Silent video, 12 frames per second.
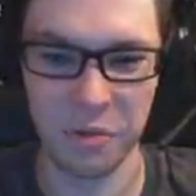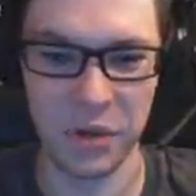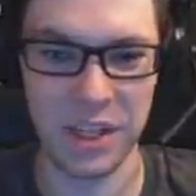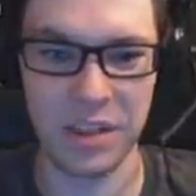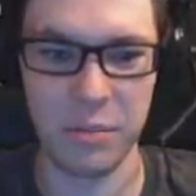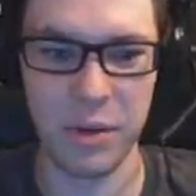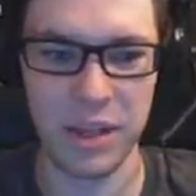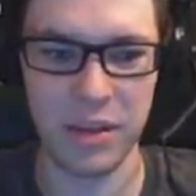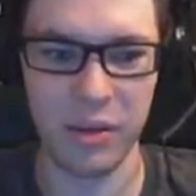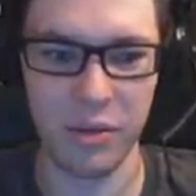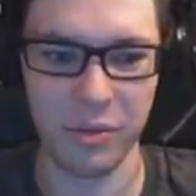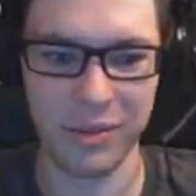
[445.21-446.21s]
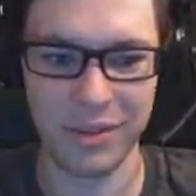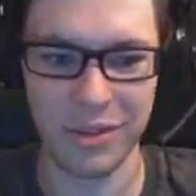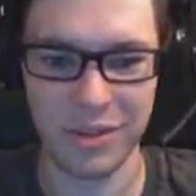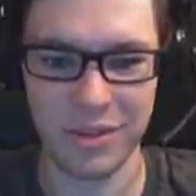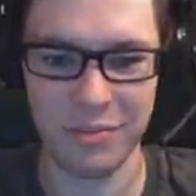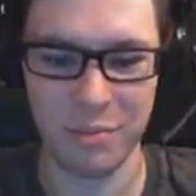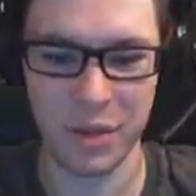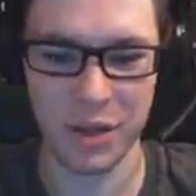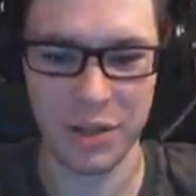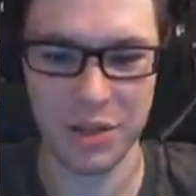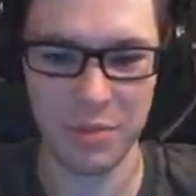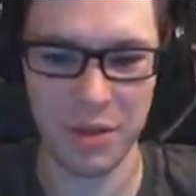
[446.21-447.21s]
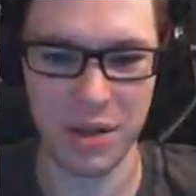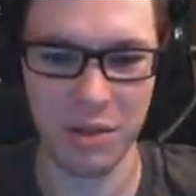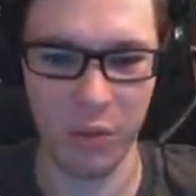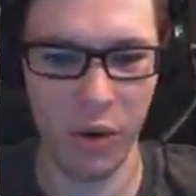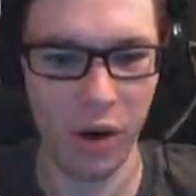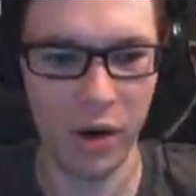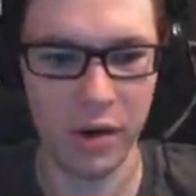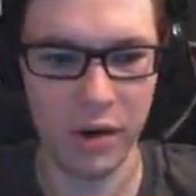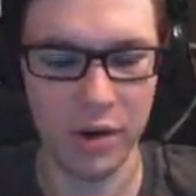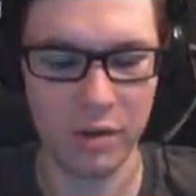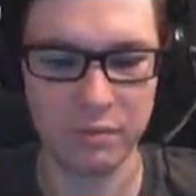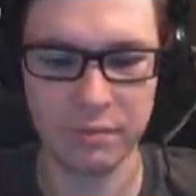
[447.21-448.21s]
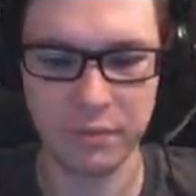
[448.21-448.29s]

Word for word: the way to beat Hulk, just punch him in the water.